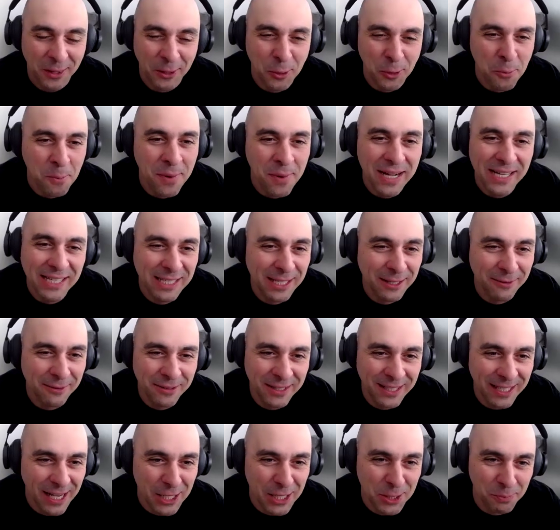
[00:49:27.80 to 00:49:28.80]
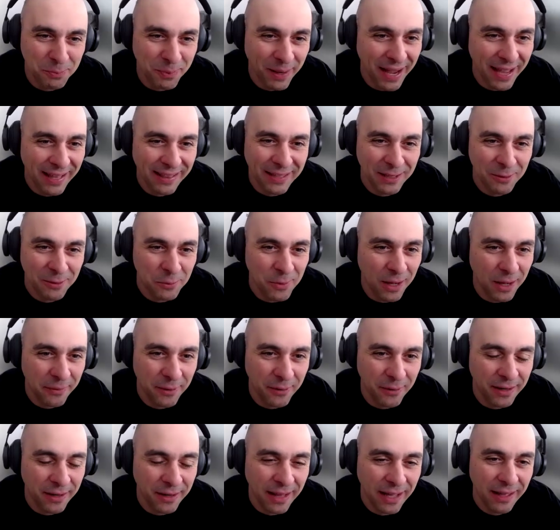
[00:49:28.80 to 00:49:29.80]
you must have touched Python one way
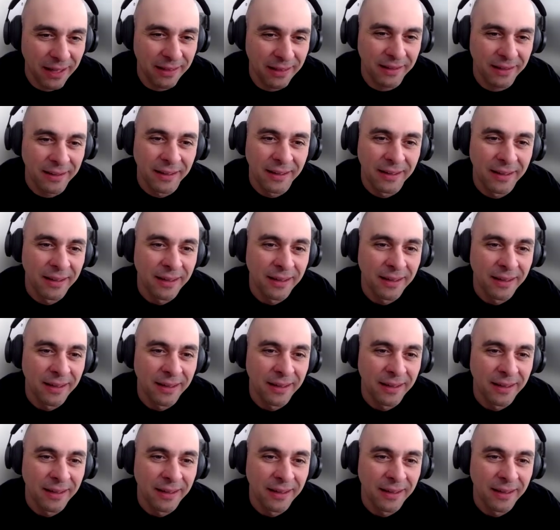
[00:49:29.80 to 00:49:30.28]
or another.